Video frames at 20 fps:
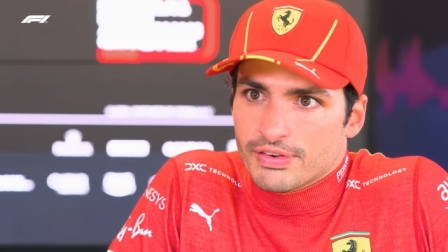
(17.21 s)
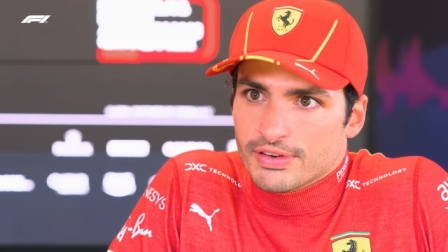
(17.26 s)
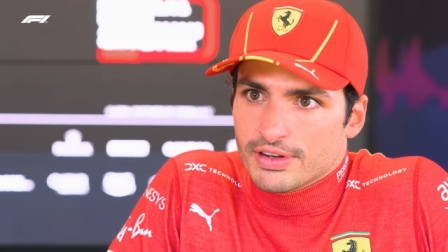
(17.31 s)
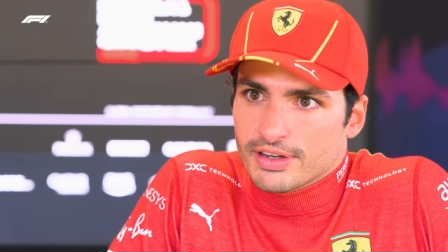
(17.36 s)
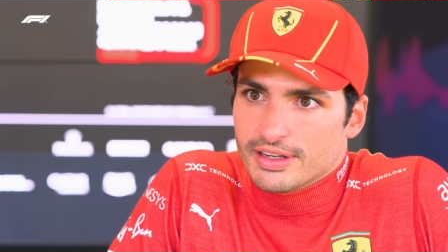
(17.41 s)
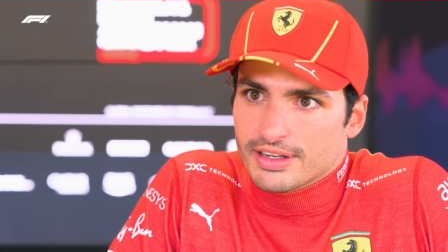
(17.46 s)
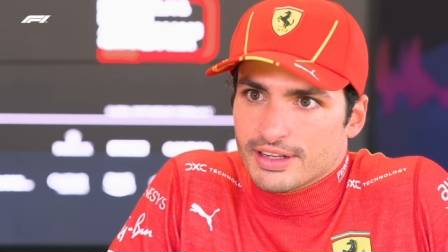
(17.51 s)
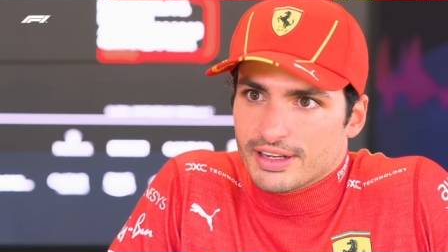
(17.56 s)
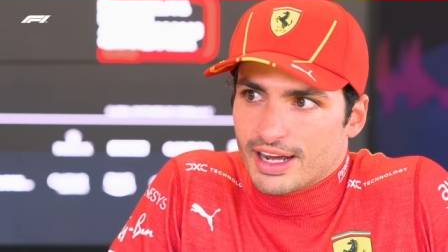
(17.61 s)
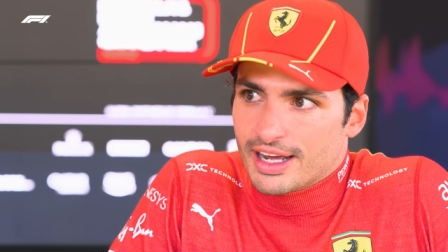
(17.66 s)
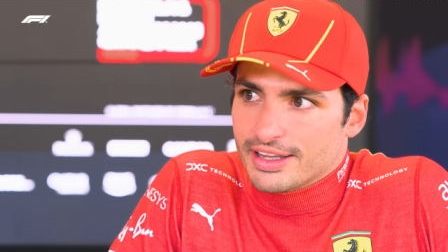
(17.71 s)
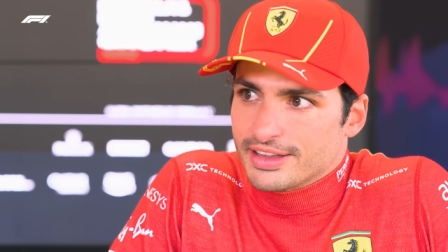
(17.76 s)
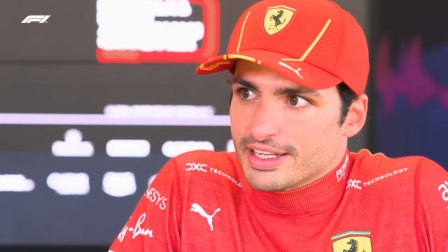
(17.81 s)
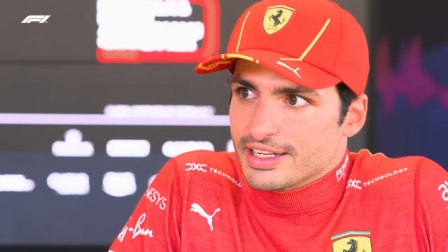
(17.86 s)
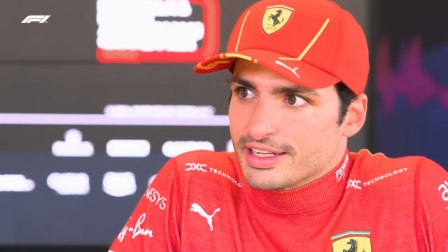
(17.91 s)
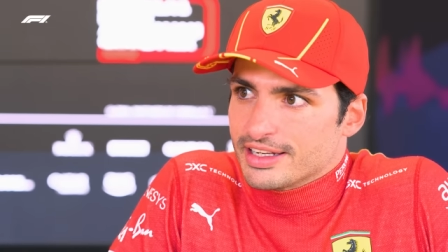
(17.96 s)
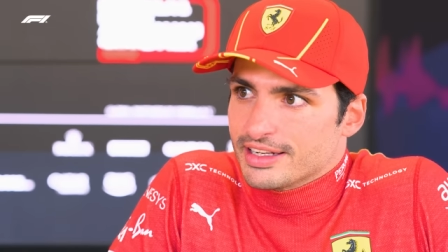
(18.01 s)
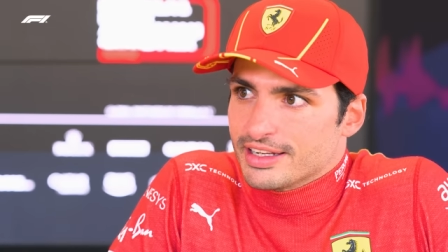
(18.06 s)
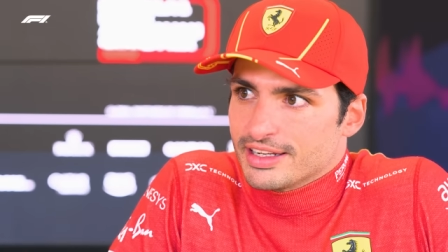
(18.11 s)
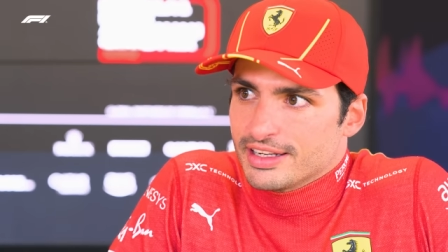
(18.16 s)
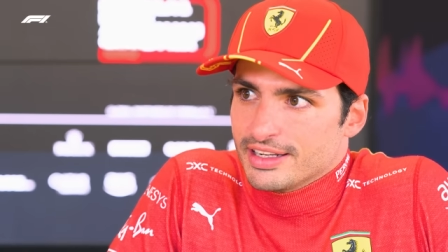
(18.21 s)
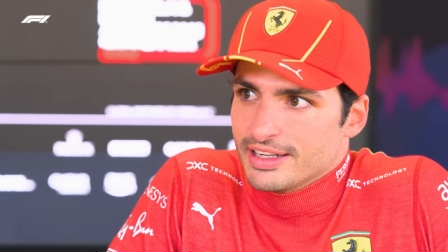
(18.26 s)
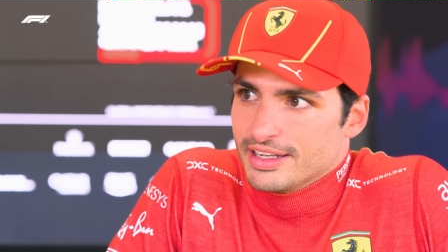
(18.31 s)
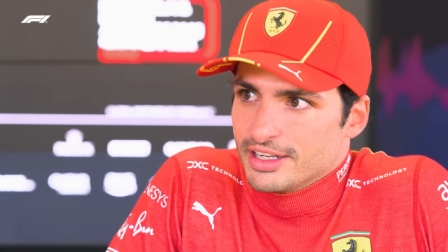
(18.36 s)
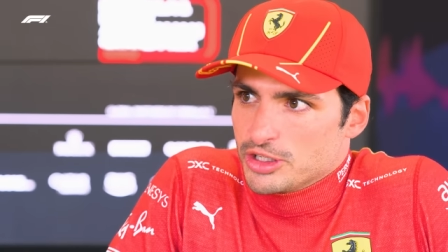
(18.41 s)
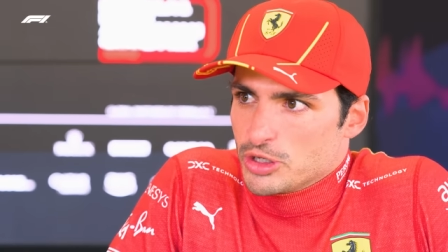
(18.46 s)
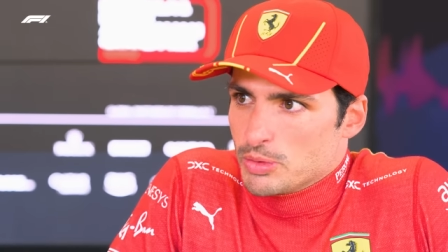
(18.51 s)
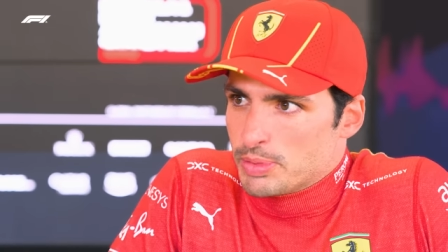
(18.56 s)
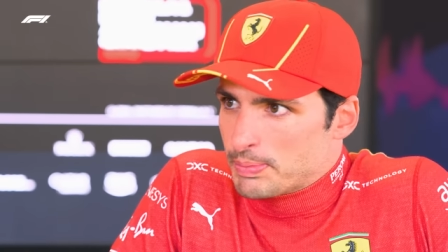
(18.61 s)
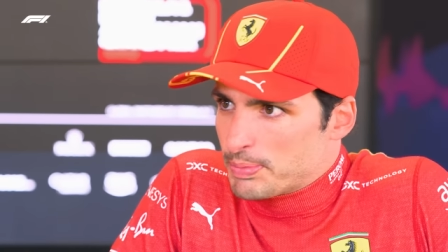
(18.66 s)
Uh, and then
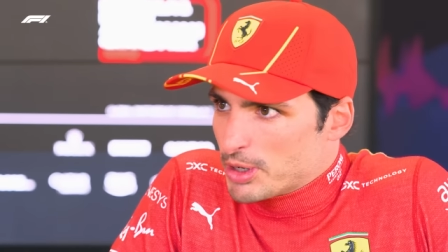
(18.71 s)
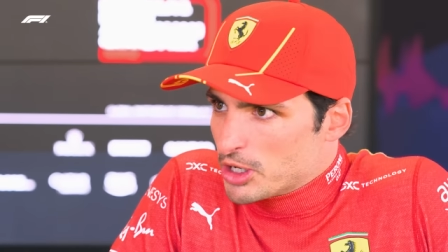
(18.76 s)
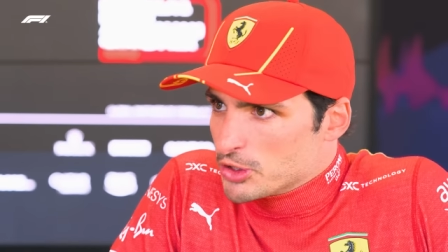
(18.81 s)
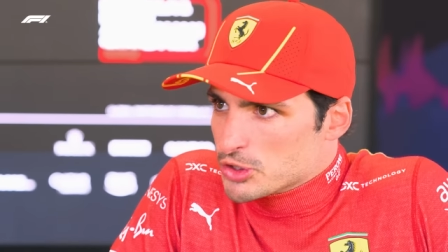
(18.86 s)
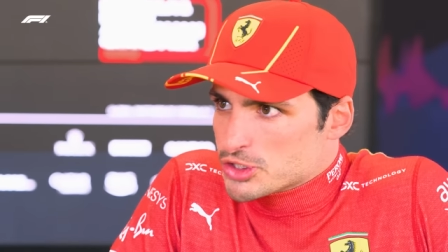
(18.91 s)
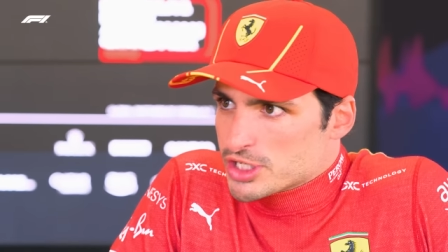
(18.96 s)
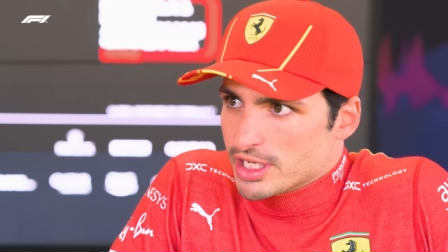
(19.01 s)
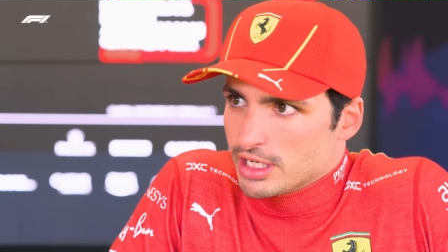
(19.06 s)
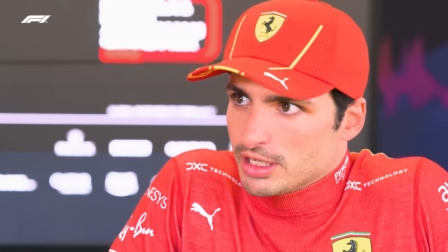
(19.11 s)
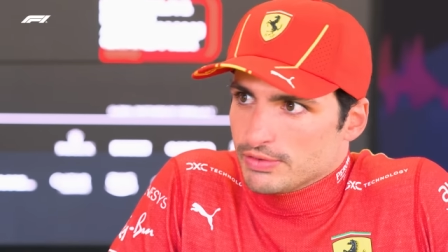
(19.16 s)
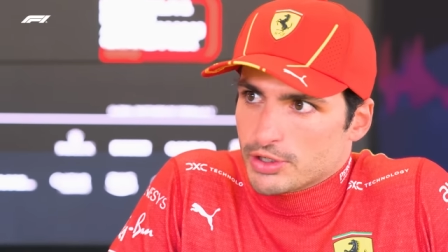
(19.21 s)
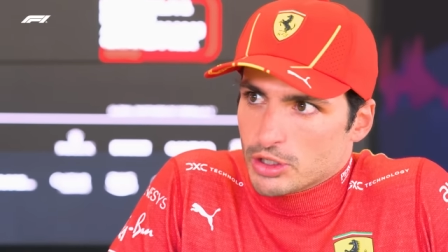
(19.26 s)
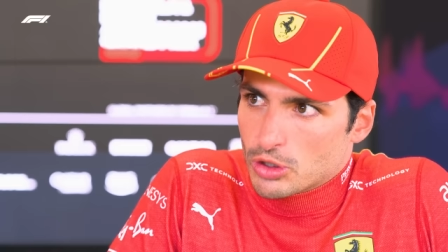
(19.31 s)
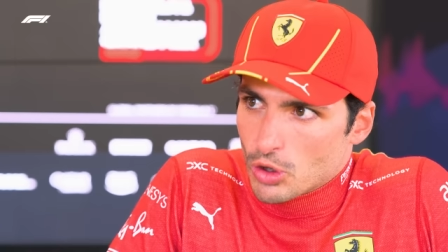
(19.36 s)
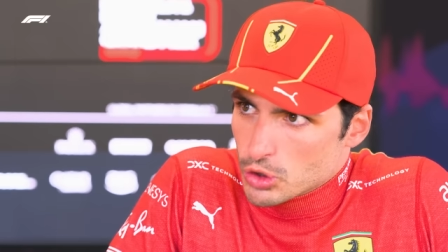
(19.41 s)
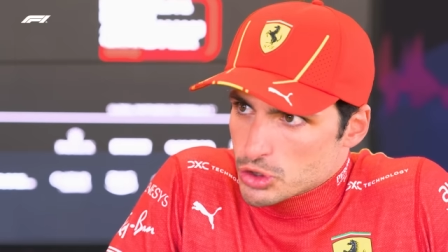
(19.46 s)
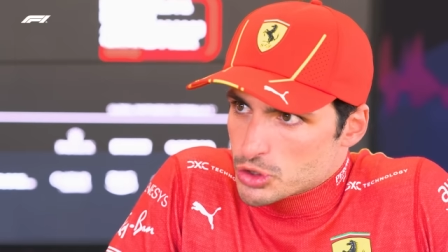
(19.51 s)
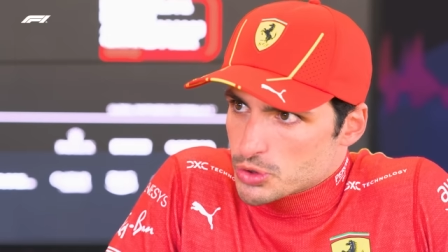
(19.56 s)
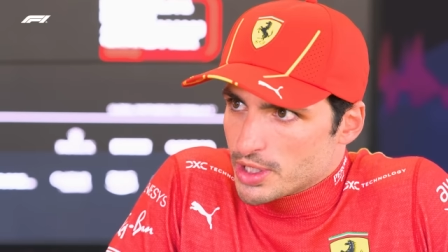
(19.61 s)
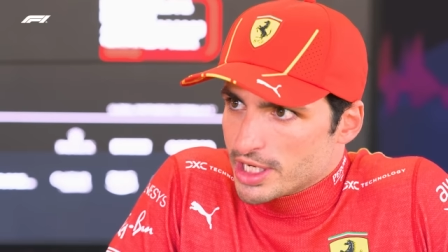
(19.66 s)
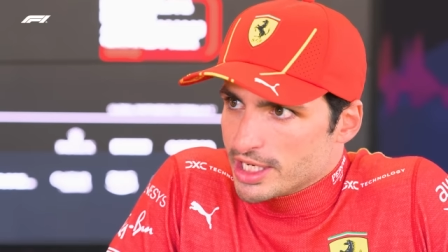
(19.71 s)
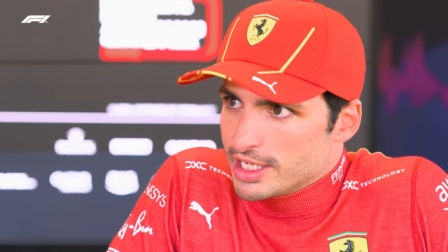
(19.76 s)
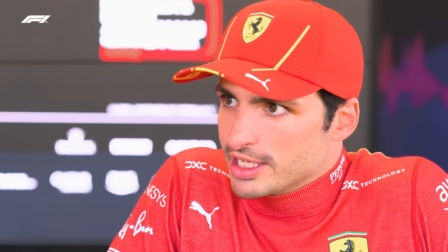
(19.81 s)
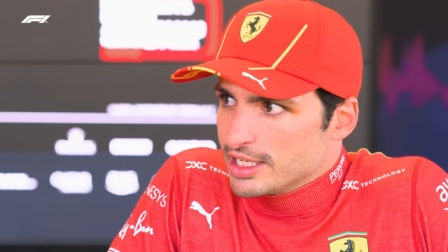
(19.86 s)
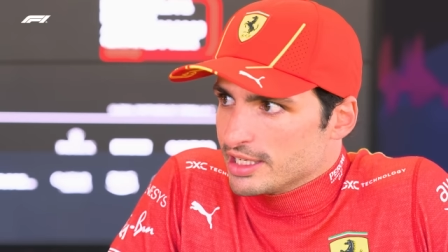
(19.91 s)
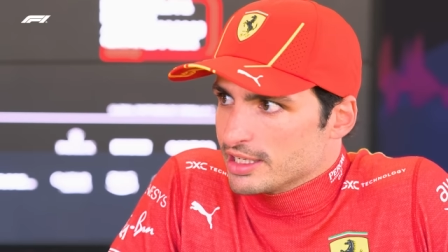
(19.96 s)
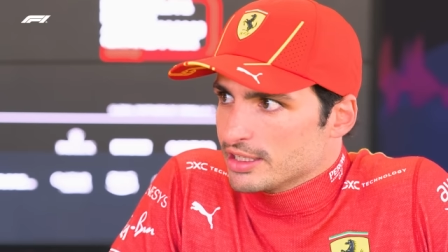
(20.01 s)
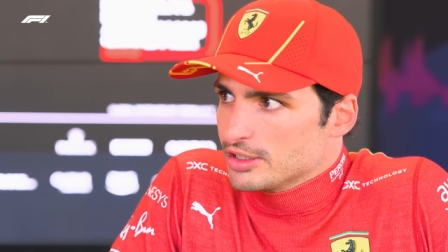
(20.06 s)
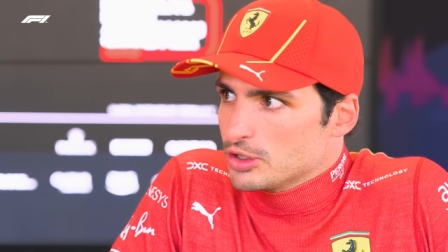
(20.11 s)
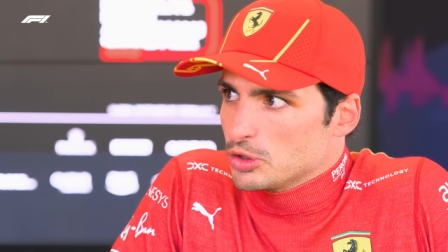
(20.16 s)
you prepare yourself, you go
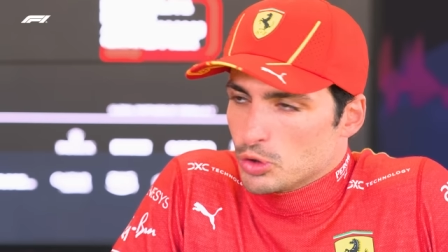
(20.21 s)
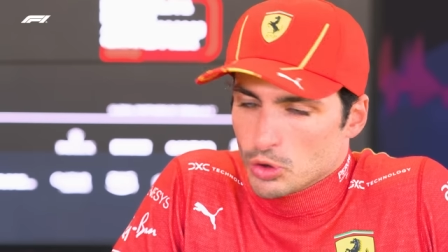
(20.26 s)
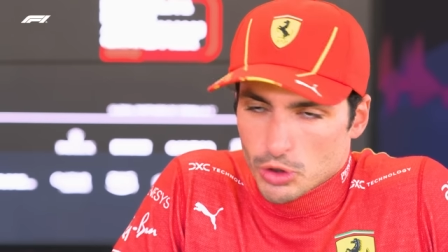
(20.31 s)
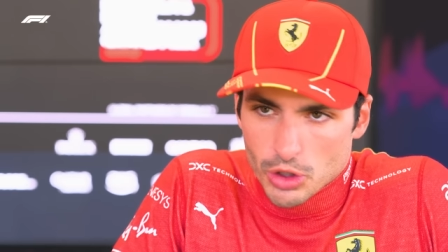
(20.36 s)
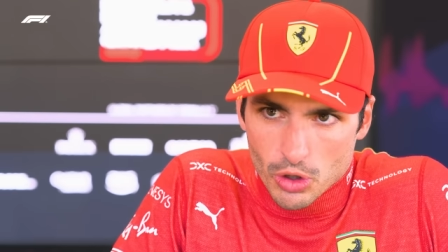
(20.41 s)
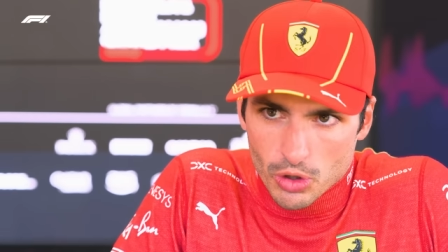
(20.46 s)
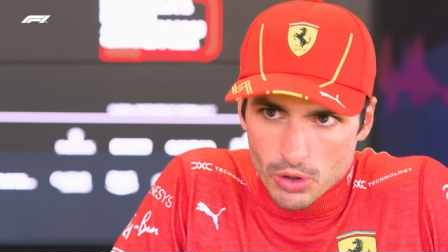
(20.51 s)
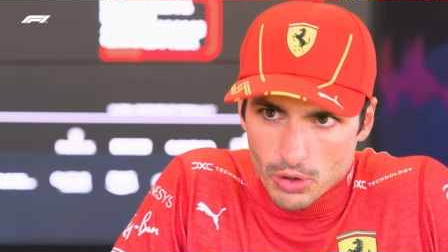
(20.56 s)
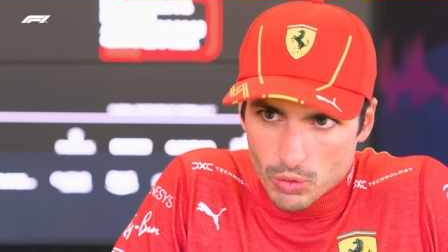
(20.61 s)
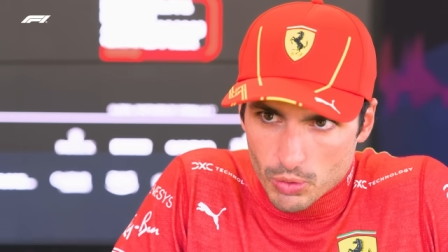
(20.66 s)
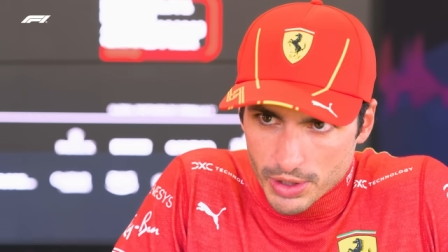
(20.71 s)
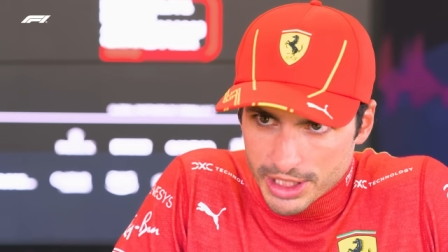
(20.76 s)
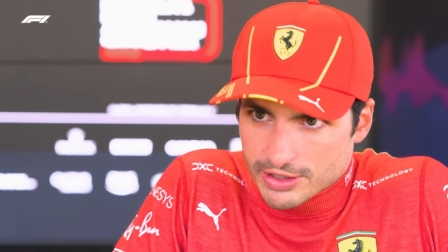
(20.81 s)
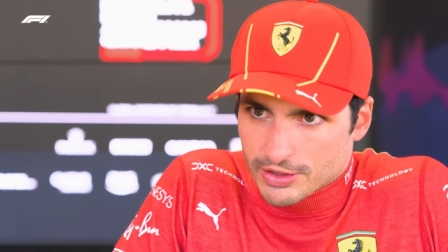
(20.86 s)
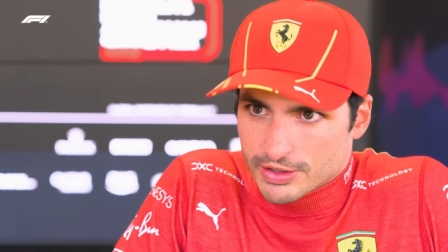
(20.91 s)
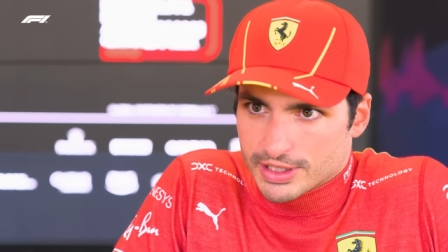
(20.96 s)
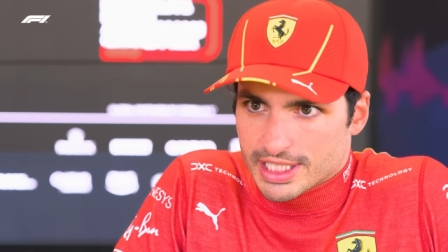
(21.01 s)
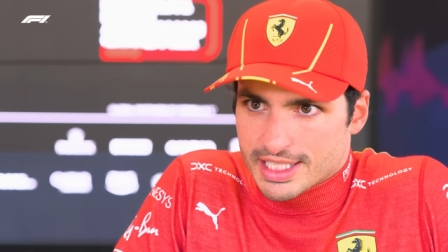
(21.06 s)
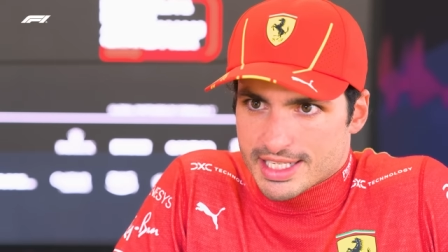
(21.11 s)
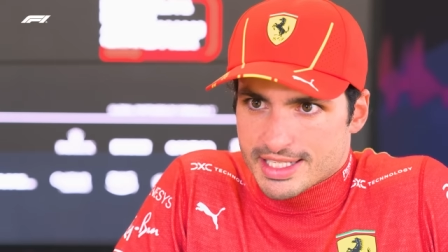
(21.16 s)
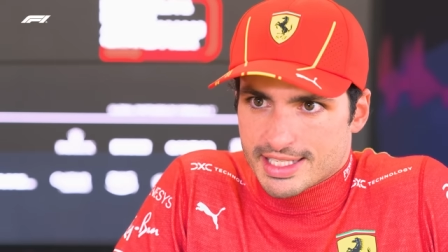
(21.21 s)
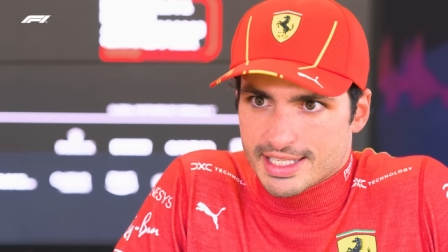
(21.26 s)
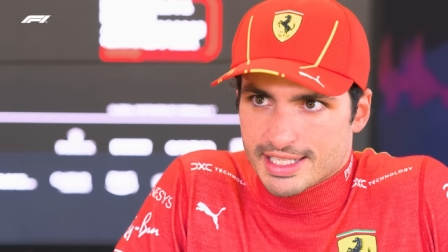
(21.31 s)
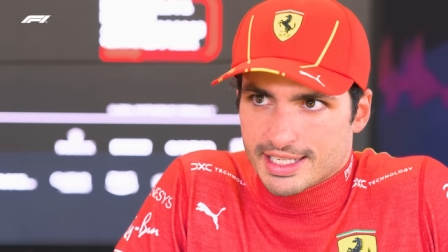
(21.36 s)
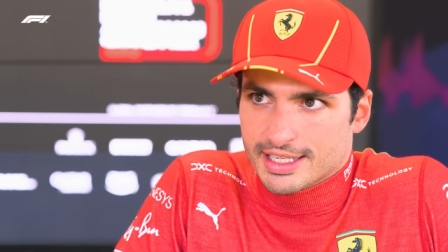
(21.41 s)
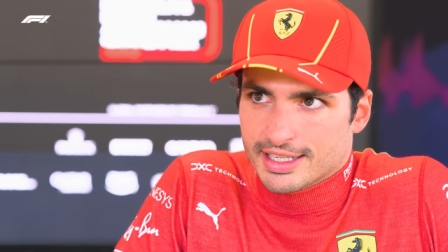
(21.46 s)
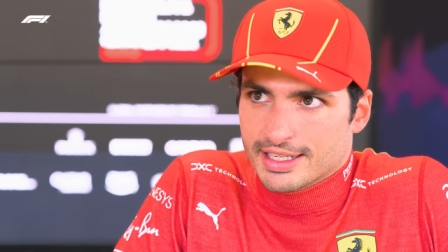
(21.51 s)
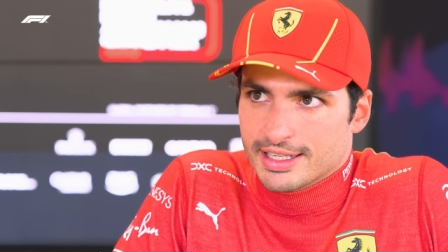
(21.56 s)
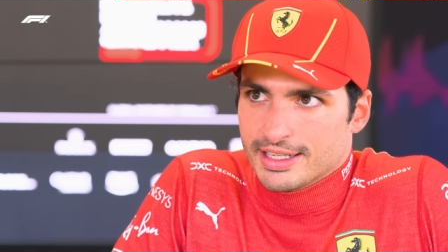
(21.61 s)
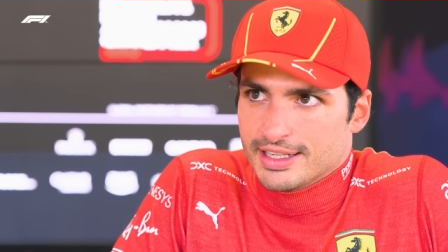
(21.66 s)
training, you do your winter
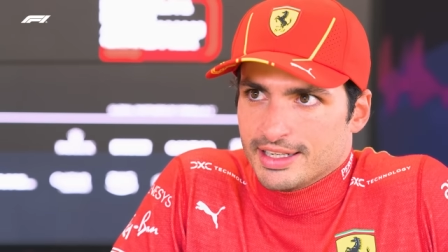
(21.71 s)
testing,